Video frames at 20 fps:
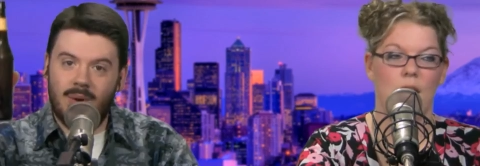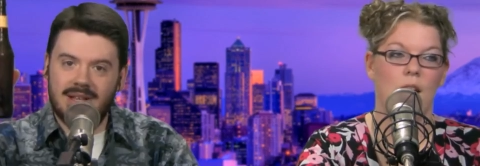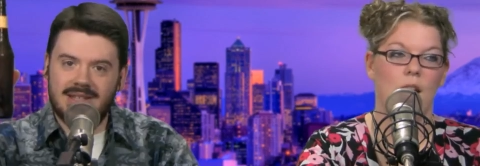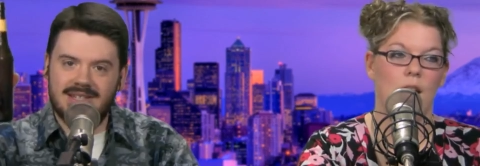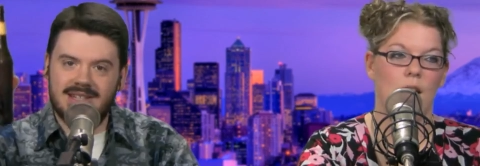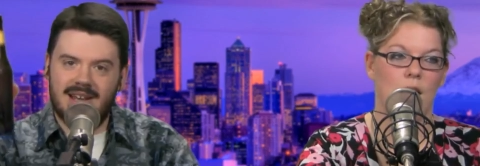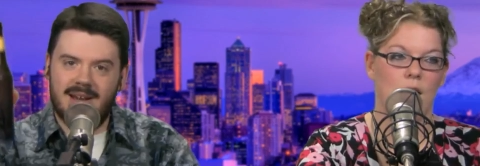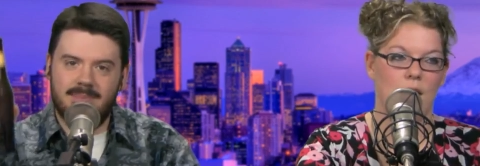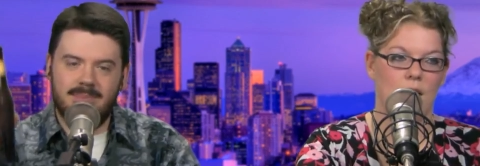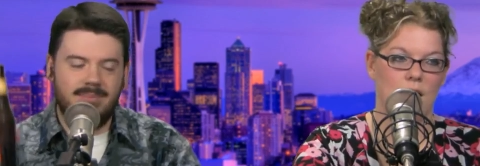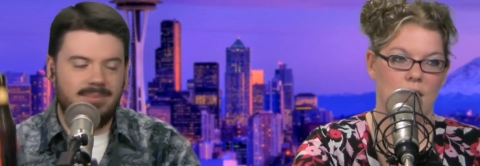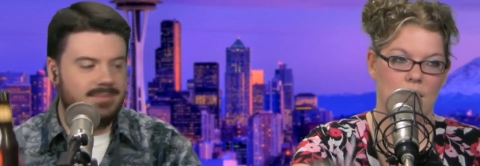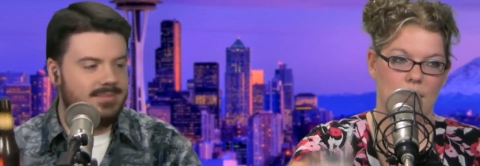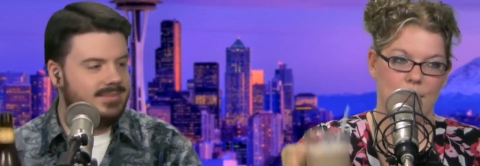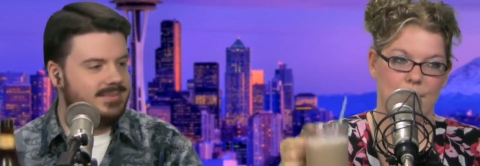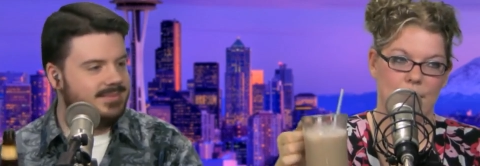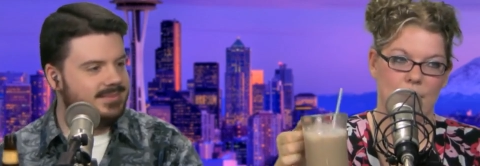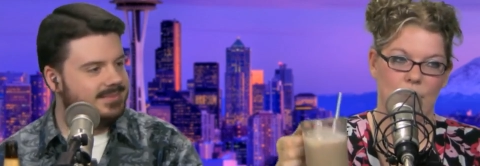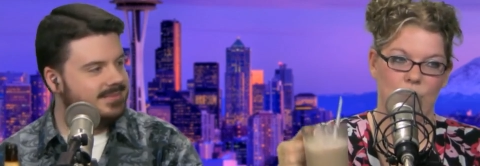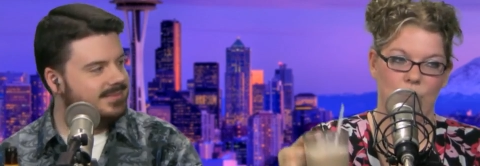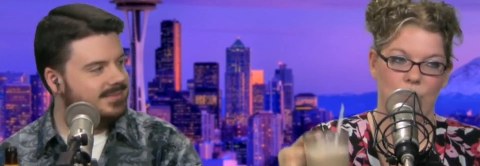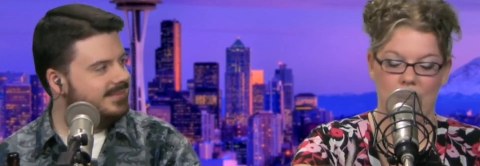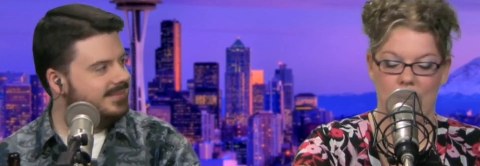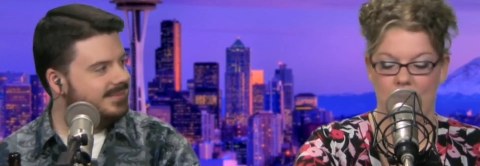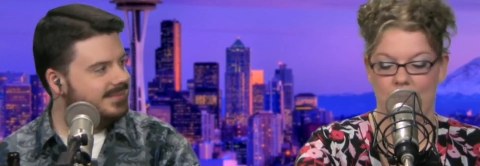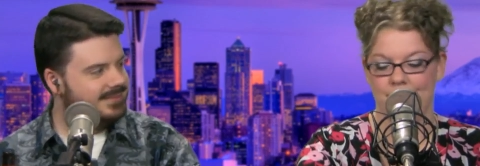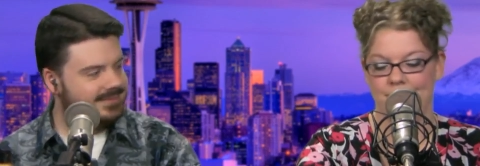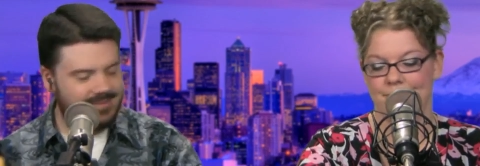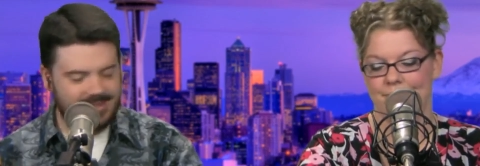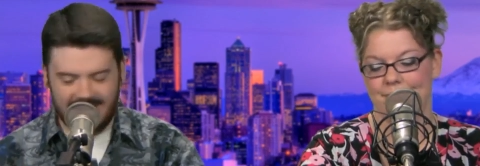Speaker 1: What's up? And my
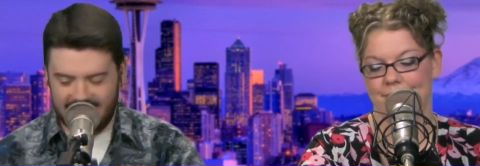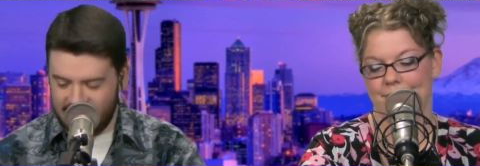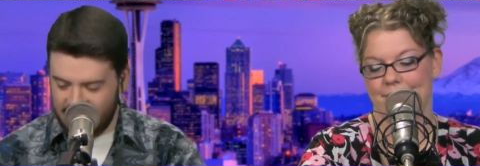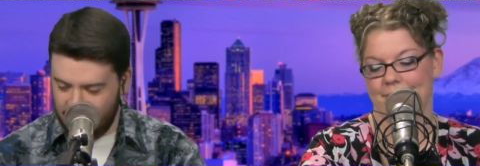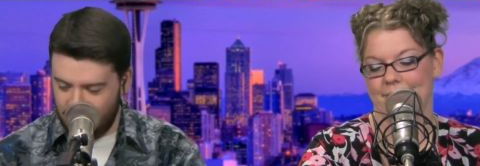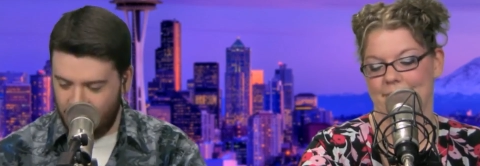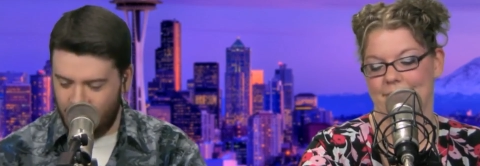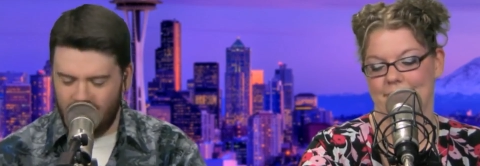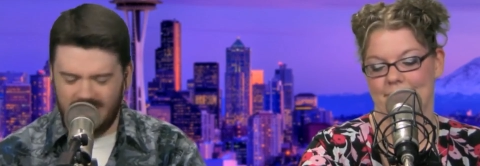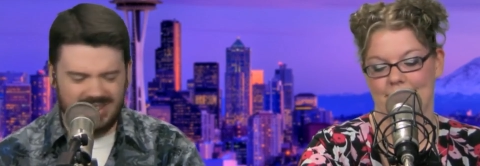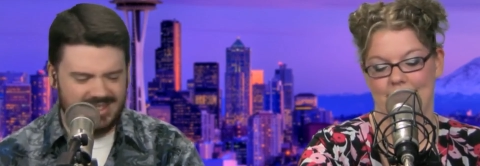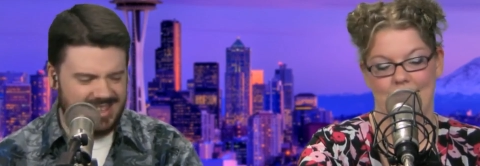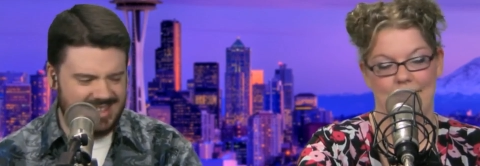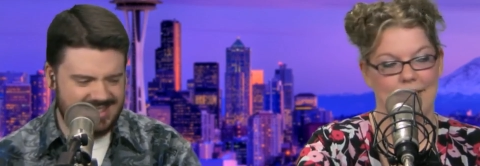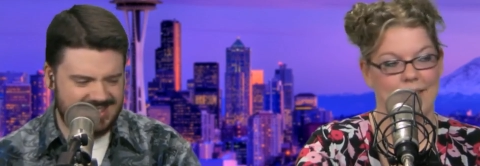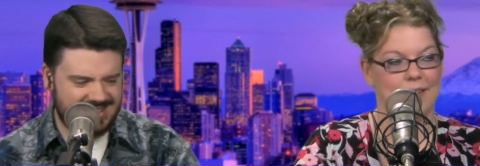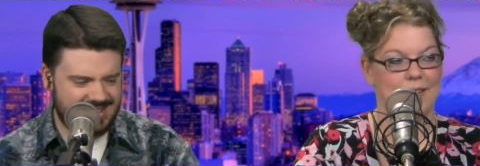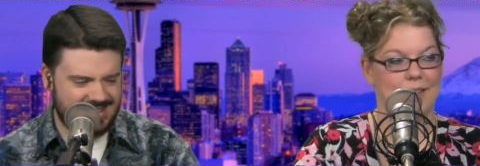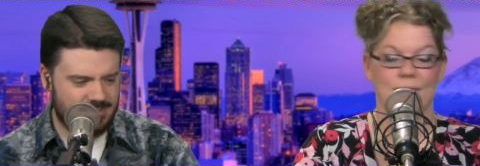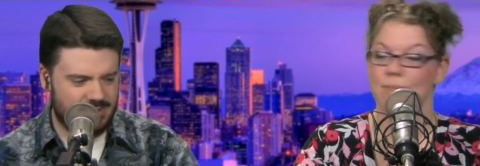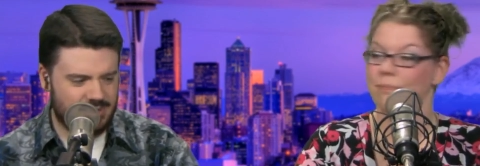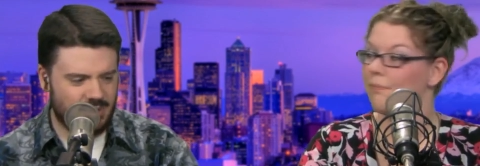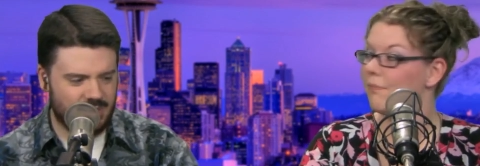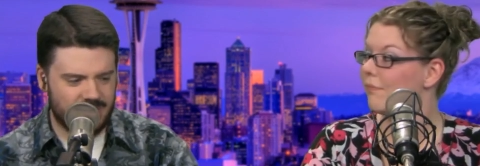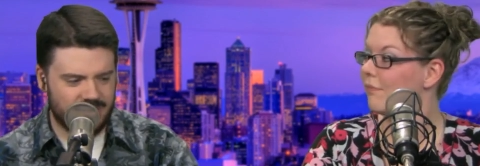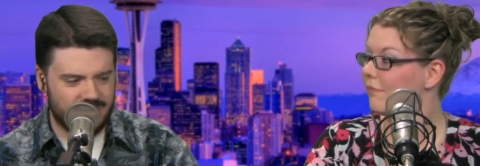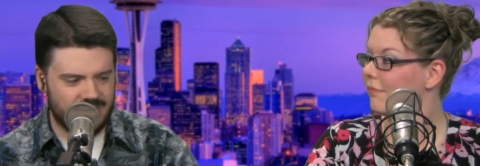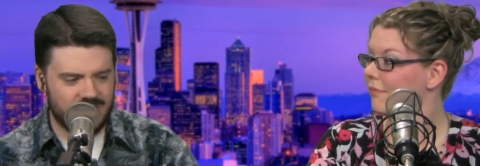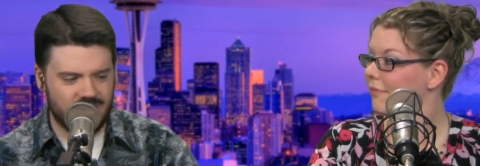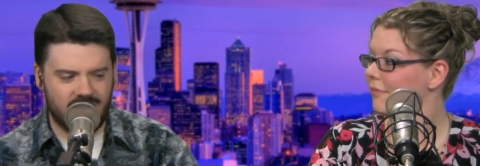wine. That's cool. Well, that's some
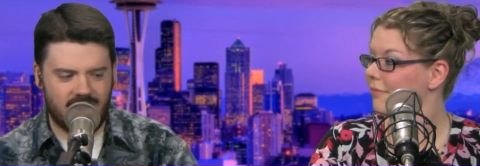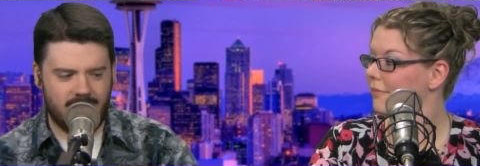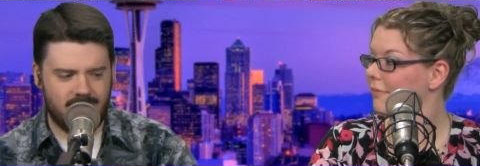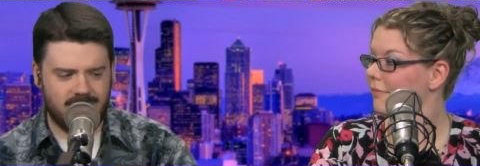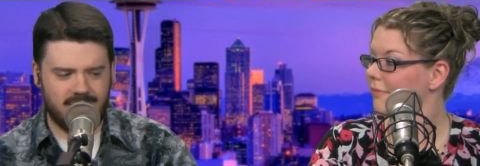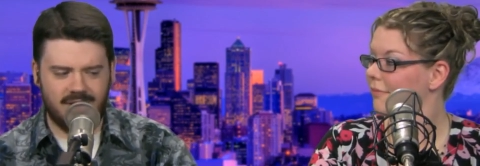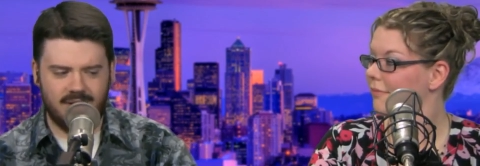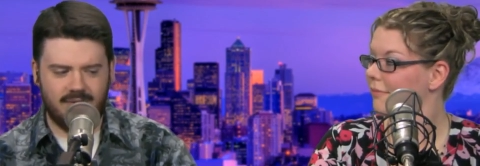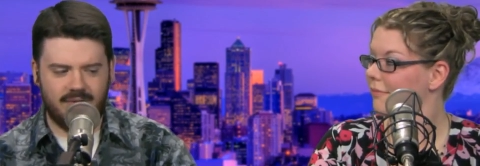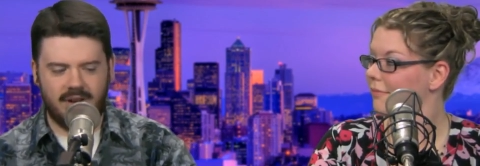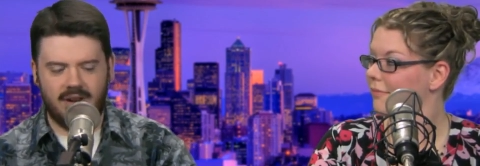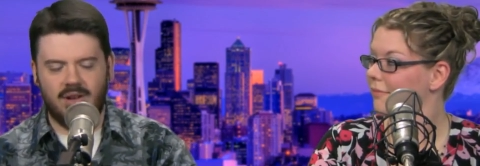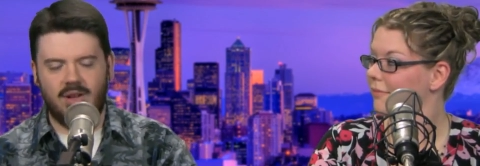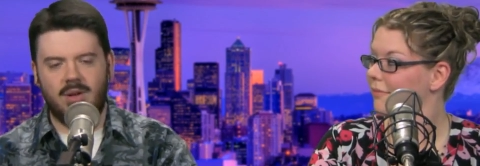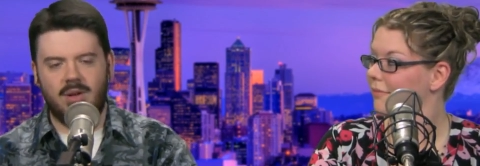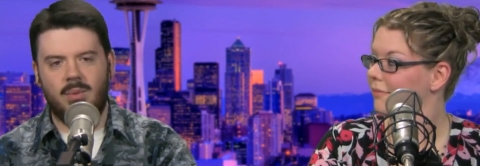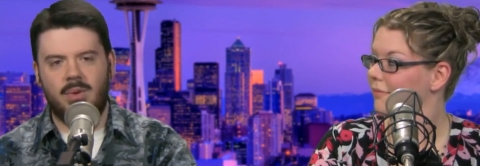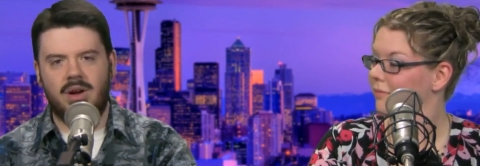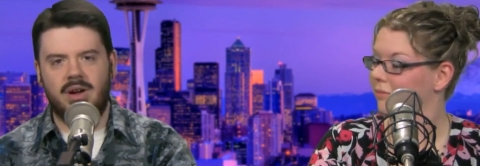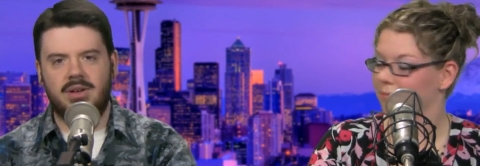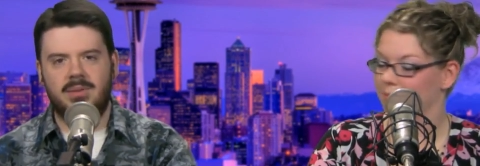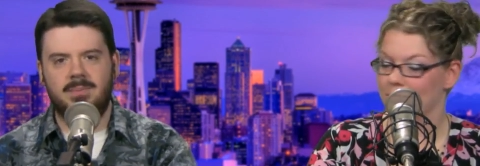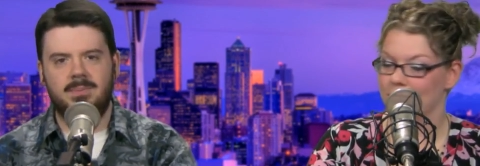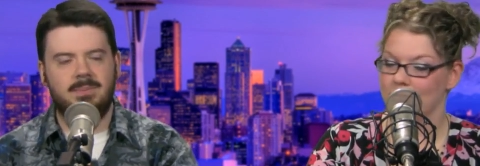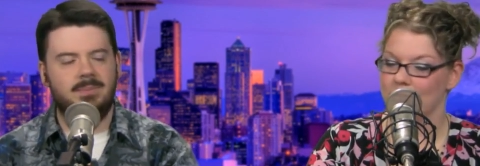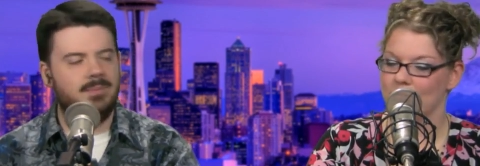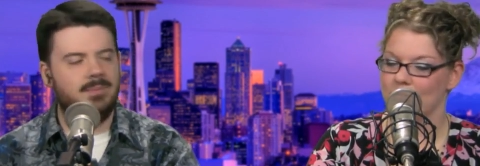sort of contraption. I don't know if I call it wine.